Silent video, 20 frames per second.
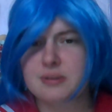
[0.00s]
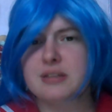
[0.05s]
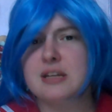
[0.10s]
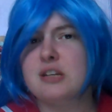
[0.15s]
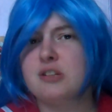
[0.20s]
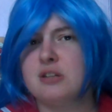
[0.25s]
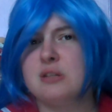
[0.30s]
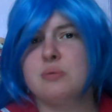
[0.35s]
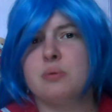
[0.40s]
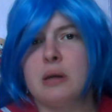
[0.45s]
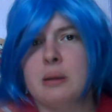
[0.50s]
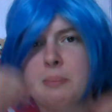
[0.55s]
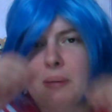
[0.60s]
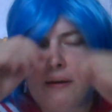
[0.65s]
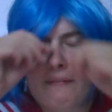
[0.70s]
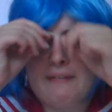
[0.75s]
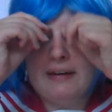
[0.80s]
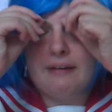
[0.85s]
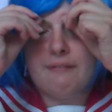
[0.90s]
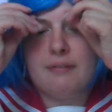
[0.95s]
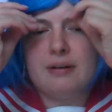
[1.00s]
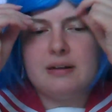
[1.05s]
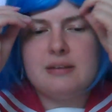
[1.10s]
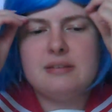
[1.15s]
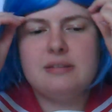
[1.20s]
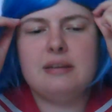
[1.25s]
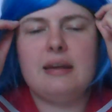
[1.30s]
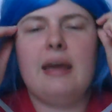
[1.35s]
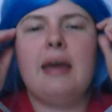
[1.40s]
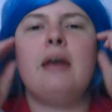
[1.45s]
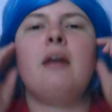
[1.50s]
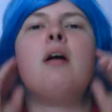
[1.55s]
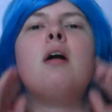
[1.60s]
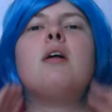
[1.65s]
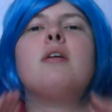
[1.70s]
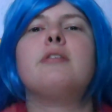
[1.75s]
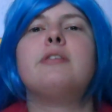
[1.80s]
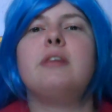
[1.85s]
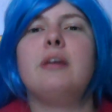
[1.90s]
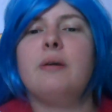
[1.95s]
I would say she's one of my favorites, and
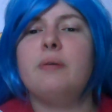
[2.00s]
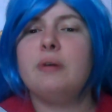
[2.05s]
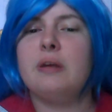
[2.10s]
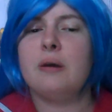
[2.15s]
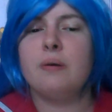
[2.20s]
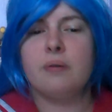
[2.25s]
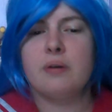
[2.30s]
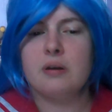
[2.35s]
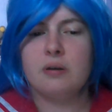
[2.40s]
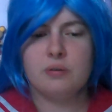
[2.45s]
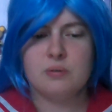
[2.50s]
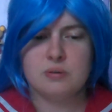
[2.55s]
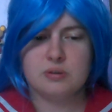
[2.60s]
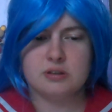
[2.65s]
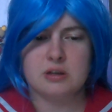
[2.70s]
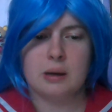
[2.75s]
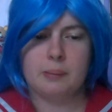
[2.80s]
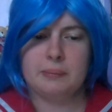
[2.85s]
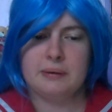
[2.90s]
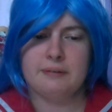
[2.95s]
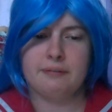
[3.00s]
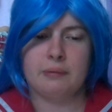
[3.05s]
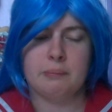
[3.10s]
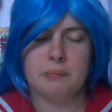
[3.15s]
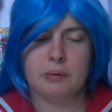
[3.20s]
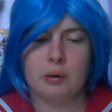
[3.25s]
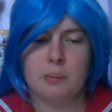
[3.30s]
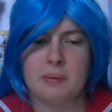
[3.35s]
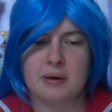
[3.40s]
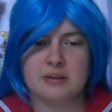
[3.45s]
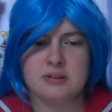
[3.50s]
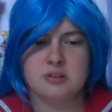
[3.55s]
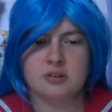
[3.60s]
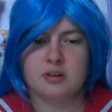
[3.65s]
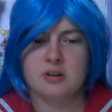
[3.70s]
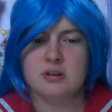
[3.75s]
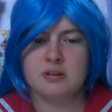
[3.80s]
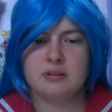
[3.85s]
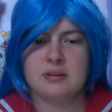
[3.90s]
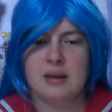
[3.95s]
also Yoko Usami from Go
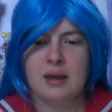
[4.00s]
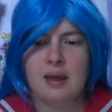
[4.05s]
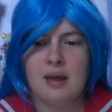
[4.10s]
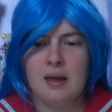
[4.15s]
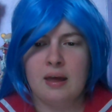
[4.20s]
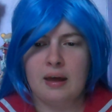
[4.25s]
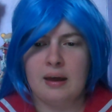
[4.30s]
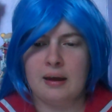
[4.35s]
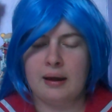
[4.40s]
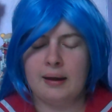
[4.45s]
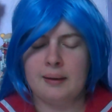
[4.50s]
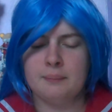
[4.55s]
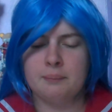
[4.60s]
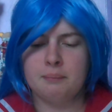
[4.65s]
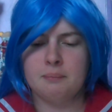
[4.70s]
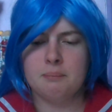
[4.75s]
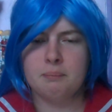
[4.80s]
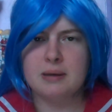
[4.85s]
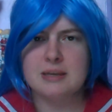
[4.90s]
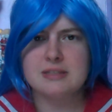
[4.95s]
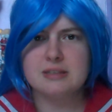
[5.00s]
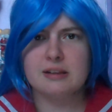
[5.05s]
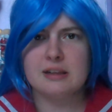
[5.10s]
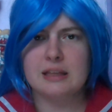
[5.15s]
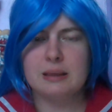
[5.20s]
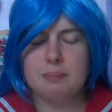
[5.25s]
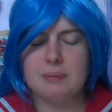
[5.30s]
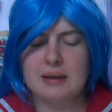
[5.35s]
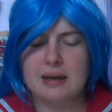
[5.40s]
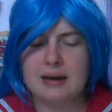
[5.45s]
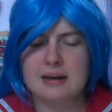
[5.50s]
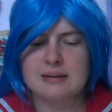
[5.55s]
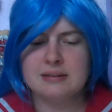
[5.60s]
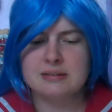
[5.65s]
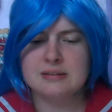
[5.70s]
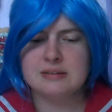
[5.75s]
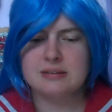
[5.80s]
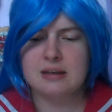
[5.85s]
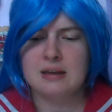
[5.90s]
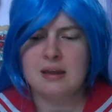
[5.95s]
Busters, um, basically
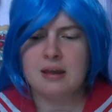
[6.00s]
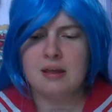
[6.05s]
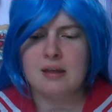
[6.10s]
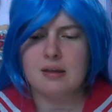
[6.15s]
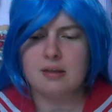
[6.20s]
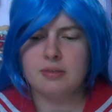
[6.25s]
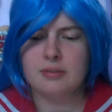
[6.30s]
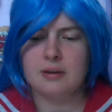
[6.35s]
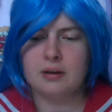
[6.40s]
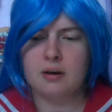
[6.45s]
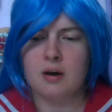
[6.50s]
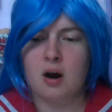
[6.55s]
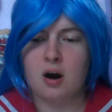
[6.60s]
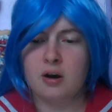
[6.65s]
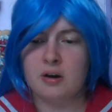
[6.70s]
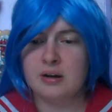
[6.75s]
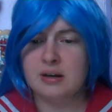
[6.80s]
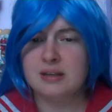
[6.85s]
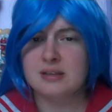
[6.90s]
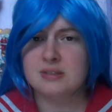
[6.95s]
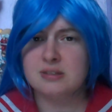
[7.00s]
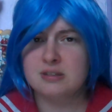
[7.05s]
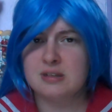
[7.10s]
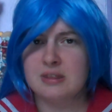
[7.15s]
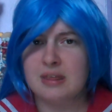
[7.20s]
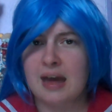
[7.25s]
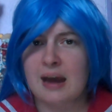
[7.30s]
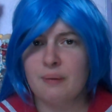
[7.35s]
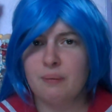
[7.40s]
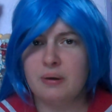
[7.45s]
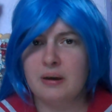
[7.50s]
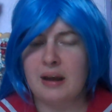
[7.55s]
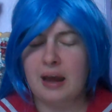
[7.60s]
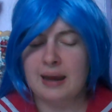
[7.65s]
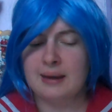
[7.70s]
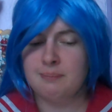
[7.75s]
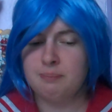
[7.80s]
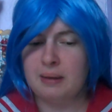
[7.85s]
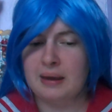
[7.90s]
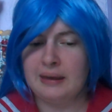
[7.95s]
because the harness to that one
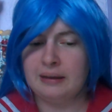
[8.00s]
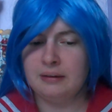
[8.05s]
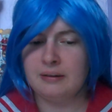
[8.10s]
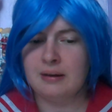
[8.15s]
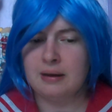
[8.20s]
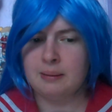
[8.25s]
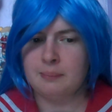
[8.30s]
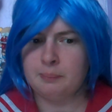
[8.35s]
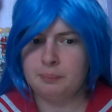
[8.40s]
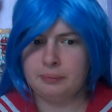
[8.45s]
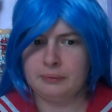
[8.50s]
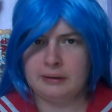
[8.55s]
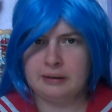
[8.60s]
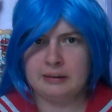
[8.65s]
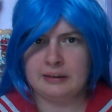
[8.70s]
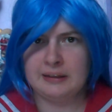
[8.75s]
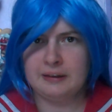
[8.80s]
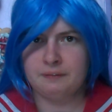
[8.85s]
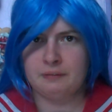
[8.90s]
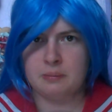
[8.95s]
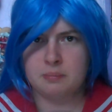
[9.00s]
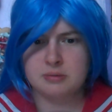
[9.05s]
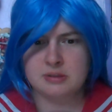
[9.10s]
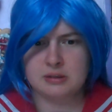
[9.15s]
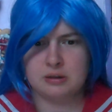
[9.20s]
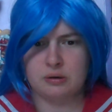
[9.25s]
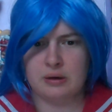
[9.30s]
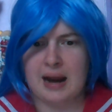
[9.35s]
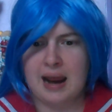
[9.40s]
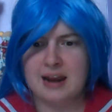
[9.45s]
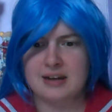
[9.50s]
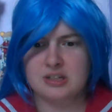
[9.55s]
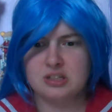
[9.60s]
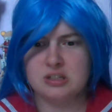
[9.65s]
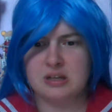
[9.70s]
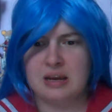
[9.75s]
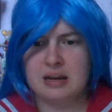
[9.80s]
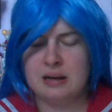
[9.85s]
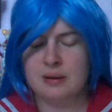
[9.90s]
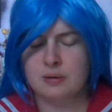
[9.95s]
I made completely from
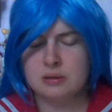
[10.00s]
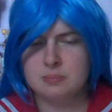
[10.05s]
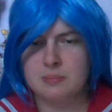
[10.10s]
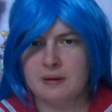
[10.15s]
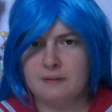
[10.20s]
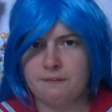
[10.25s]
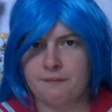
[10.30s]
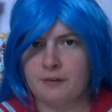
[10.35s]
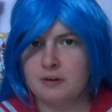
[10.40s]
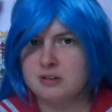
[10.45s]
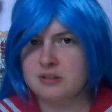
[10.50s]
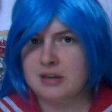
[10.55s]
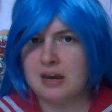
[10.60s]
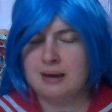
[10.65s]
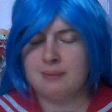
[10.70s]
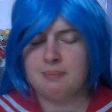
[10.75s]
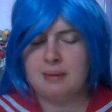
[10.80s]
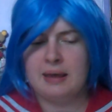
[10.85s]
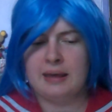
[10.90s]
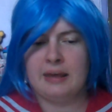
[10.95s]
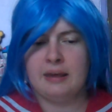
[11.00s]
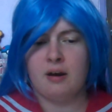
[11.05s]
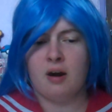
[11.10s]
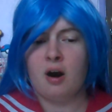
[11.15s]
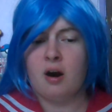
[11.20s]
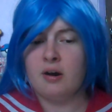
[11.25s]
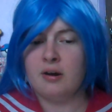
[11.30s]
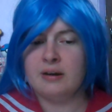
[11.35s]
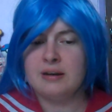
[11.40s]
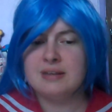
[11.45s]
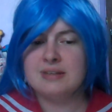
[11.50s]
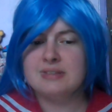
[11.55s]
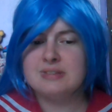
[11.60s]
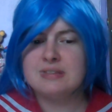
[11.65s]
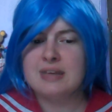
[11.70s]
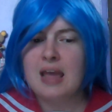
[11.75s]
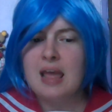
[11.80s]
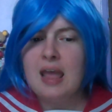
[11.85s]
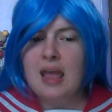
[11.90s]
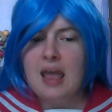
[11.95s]
scratch, and it was my first time making a
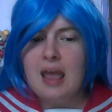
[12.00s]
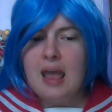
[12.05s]
harness,